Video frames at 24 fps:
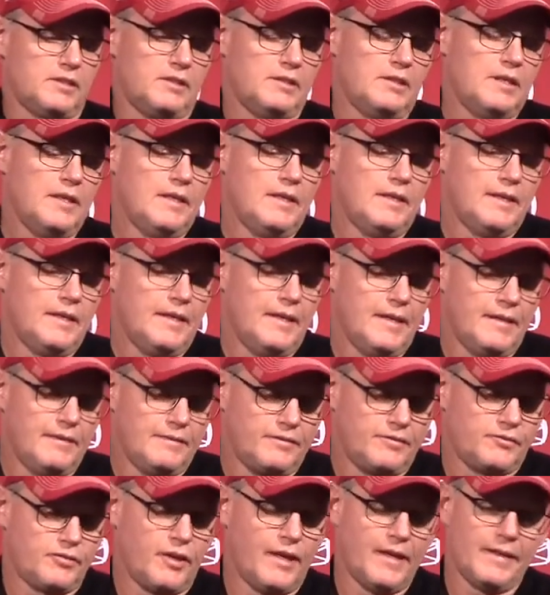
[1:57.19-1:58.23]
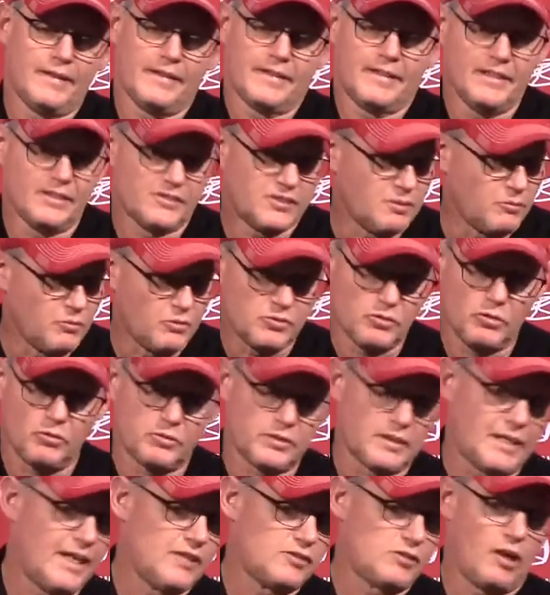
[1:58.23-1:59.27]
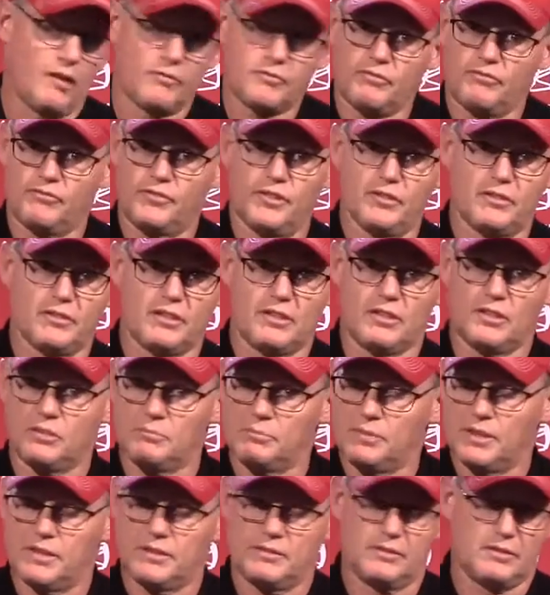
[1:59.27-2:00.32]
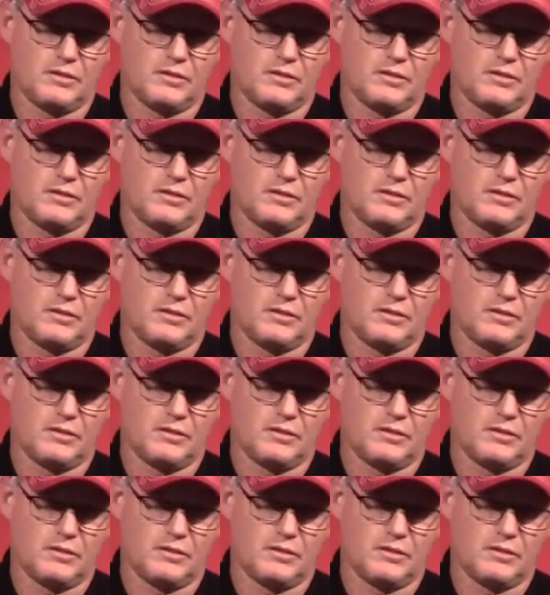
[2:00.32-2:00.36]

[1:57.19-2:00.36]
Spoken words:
and try to get some of those older guys off the field a little bit,